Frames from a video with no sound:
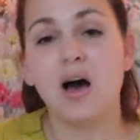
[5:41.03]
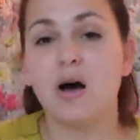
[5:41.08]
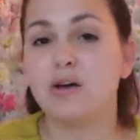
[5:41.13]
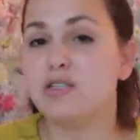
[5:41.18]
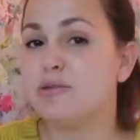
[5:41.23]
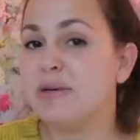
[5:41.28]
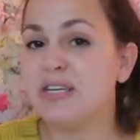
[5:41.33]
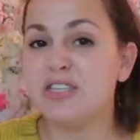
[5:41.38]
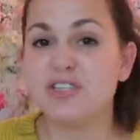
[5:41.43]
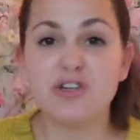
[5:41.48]
I
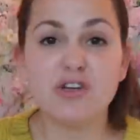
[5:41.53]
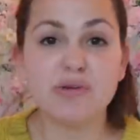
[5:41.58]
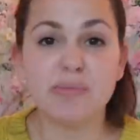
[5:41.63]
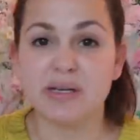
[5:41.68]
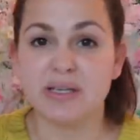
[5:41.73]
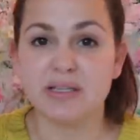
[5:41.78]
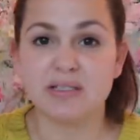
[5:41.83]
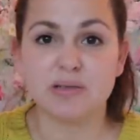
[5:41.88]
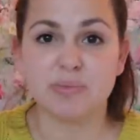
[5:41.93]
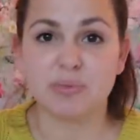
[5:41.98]
was a bit
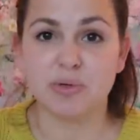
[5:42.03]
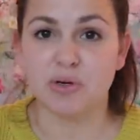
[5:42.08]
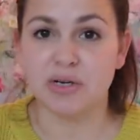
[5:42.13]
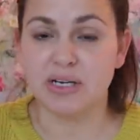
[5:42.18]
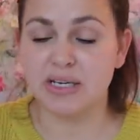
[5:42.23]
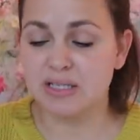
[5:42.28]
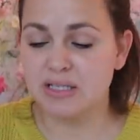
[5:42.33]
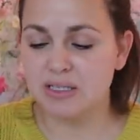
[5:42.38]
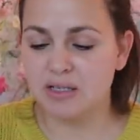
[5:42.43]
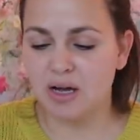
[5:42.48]
dubious, to be
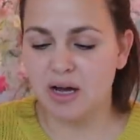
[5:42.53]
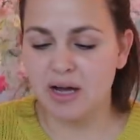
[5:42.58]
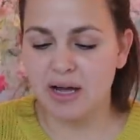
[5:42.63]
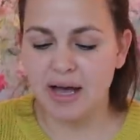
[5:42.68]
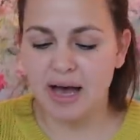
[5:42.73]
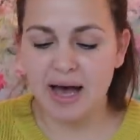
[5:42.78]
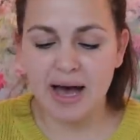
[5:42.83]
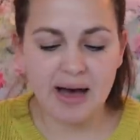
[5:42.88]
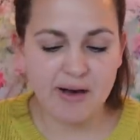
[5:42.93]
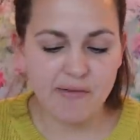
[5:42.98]
honest. I
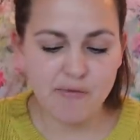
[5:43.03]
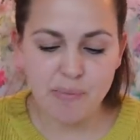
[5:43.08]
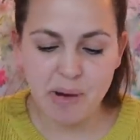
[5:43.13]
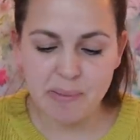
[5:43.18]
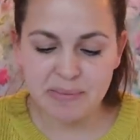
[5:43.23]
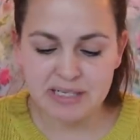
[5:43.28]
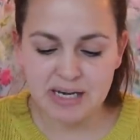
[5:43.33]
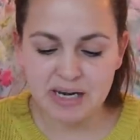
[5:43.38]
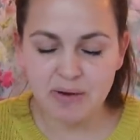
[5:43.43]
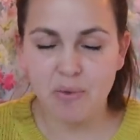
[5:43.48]
have my
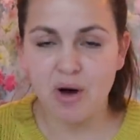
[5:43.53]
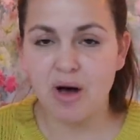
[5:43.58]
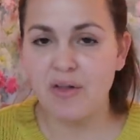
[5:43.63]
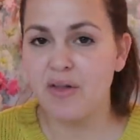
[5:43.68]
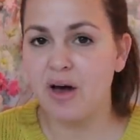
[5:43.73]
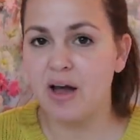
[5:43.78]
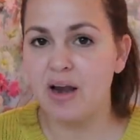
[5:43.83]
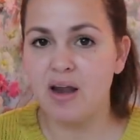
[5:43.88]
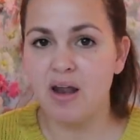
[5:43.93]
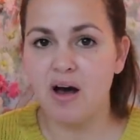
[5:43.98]
Medela one
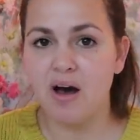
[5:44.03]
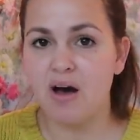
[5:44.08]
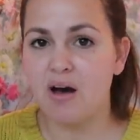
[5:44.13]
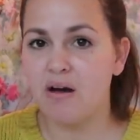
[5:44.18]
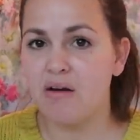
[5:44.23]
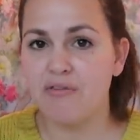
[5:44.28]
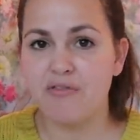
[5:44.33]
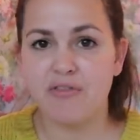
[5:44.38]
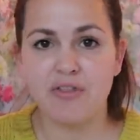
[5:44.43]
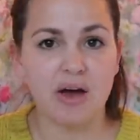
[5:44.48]
that I
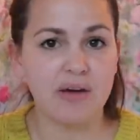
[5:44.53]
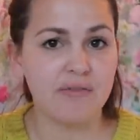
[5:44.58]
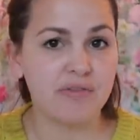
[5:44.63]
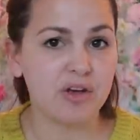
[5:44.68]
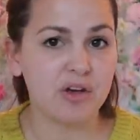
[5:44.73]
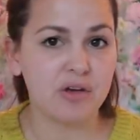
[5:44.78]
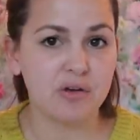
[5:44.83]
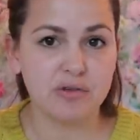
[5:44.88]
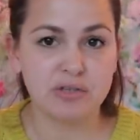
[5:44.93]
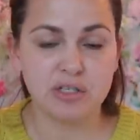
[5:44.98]
love, that
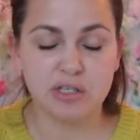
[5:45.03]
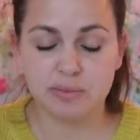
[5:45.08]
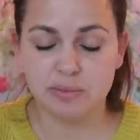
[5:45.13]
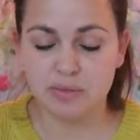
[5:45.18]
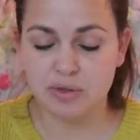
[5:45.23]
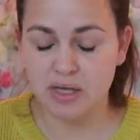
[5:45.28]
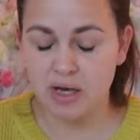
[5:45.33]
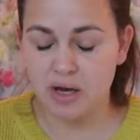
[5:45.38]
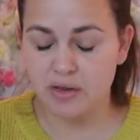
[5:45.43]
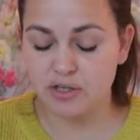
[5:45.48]
I've
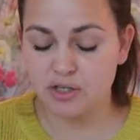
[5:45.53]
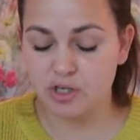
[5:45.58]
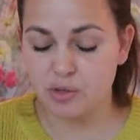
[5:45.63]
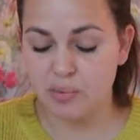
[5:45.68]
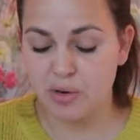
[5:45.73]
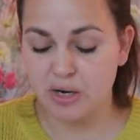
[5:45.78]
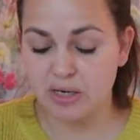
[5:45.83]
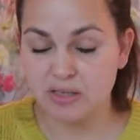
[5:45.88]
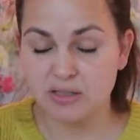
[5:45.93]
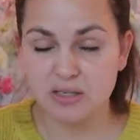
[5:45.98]
used the other two
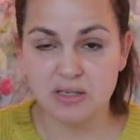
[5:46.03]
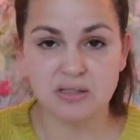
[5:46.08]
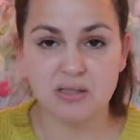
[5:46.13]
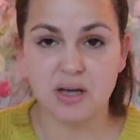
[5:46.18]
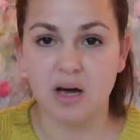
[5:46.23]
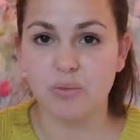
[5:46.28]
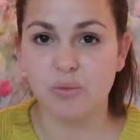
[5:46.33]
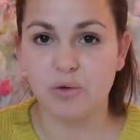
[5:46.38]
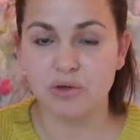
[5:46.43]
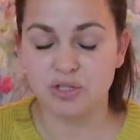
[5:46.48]
pregnancies
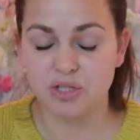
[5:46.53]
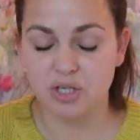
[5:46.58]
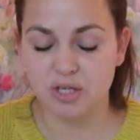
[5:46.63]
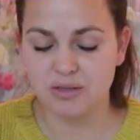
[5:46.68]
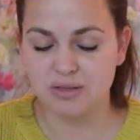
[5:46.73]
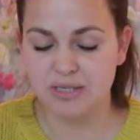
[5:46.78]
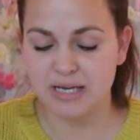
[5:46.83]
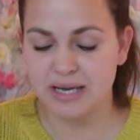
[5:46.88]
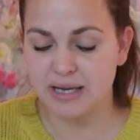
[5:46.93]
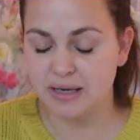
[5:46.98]
that I was
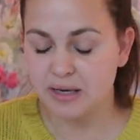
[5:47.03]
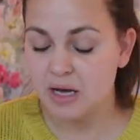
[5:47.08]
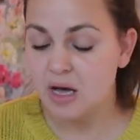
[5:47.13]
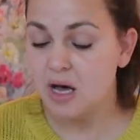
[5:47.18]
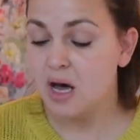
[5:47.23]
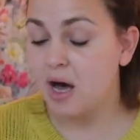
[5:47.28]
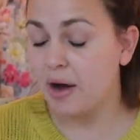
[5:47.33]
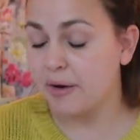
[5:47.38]
using.